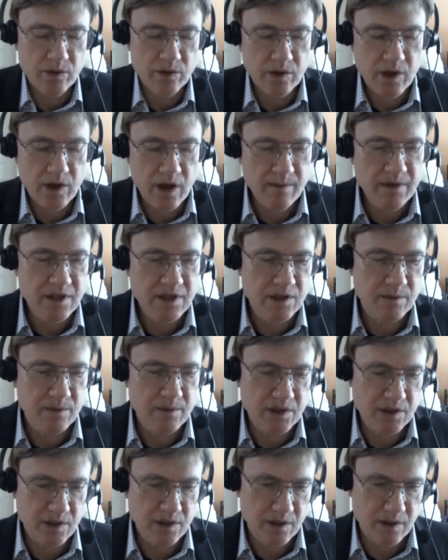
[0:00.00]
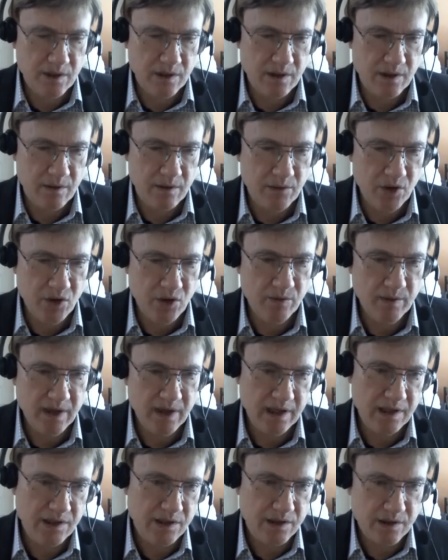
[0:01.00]
communism is a
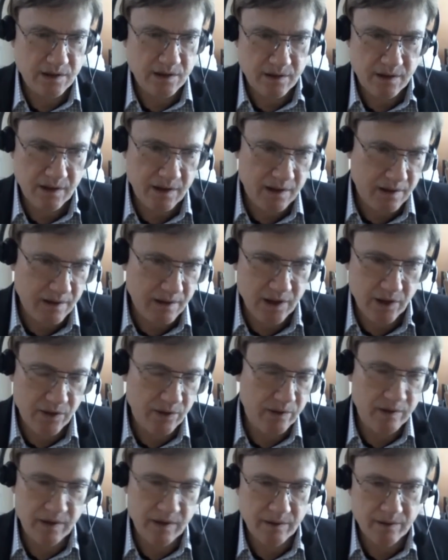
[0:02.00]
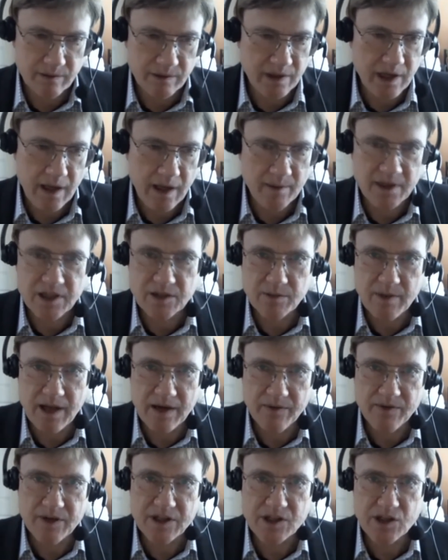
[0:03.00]
movement. The Communist
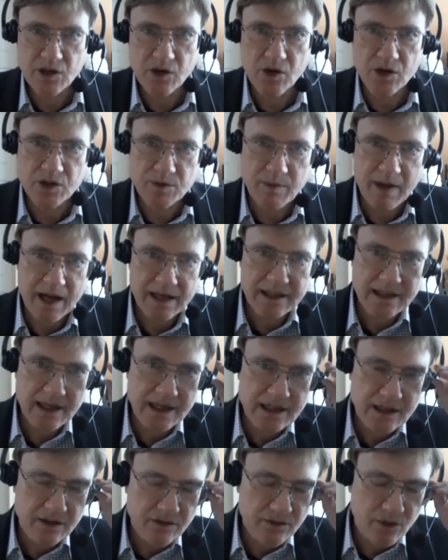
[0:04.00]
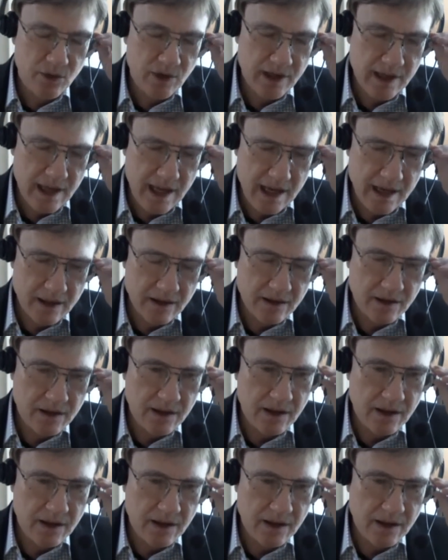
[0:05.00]
Manifesto goes back to 1848.